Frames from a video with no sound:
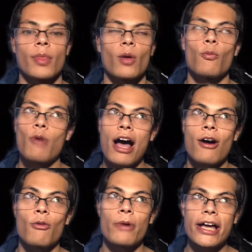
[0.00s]

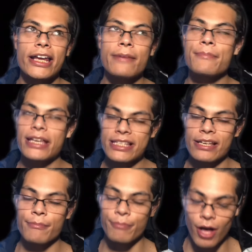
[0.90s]
Wow, what an
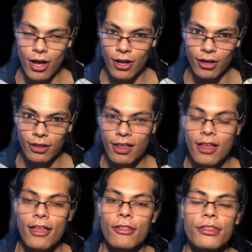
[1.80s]
amazing ball.
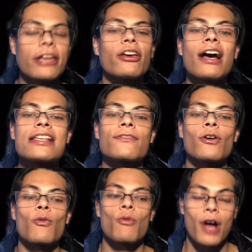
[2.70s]
Thank you guys
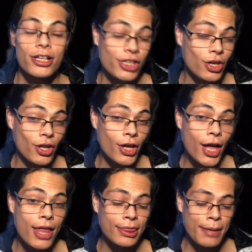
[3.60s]
for watching.
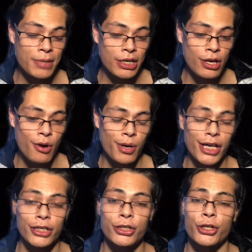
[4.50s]
Let me know
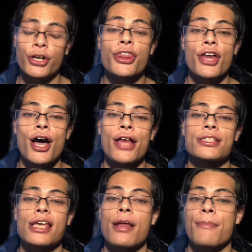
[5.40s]
your
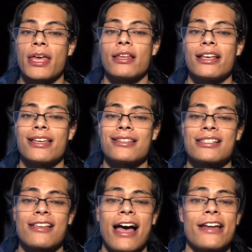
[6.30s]
thoughts and
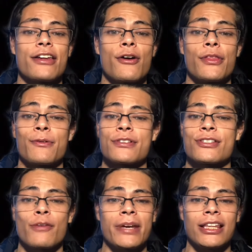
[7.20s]
opinions. I know there were
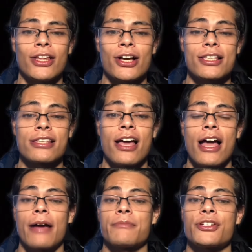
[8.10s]
so many looks.
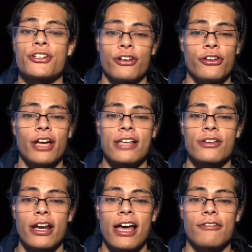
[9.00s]
I'm sure you guys are
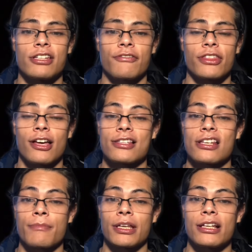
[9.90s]
going to have different thoughts and
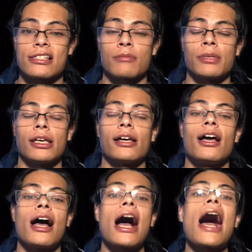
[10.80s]
opinions than me.
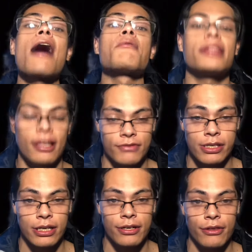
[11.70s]
I would love to
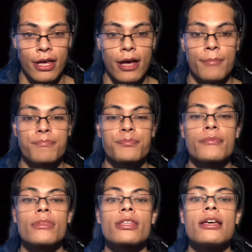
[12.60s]
hear them.
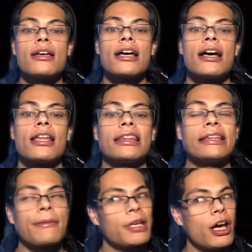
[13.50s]

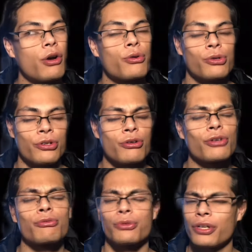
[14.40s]
Let me know who you are
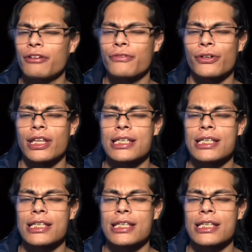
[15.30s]
rooting for this